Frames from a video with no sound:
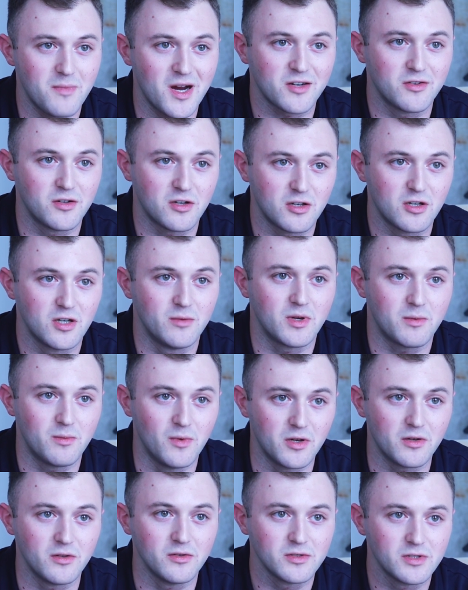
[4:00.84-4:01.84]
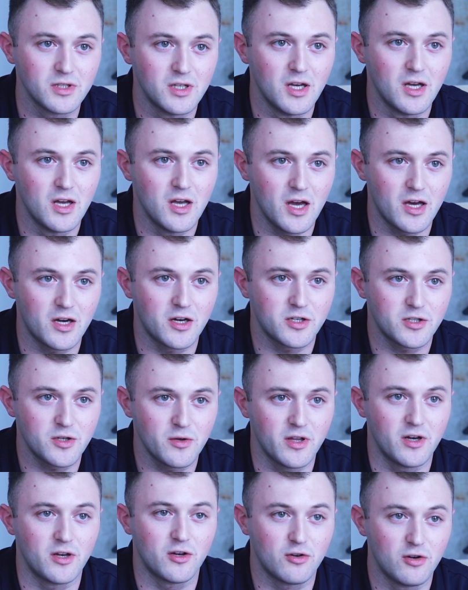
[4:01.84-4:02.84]
macroeconomic models. And I
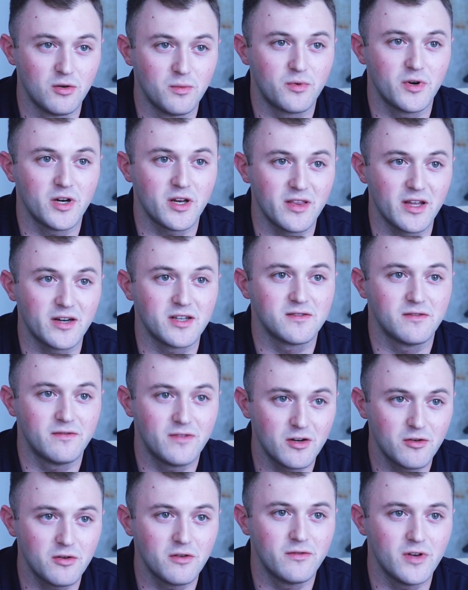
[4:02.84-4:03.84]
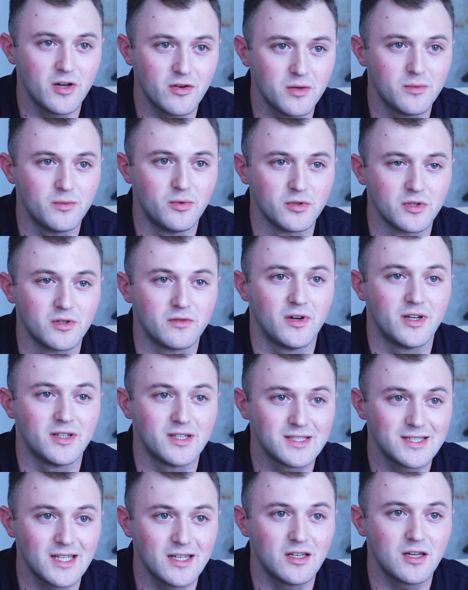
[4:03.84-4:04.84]
show that incorporating that is very, very important for
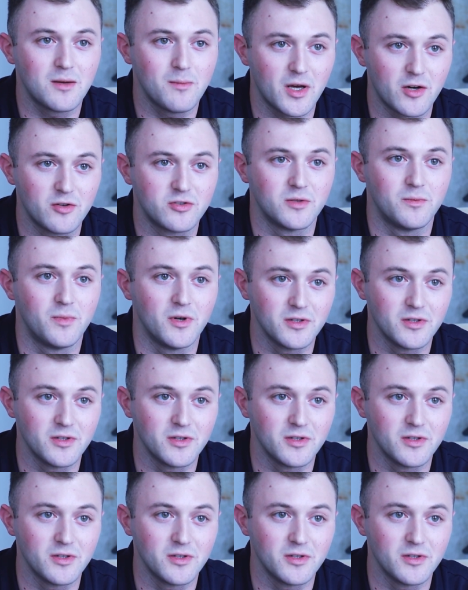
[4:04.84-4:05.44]
understanding monetary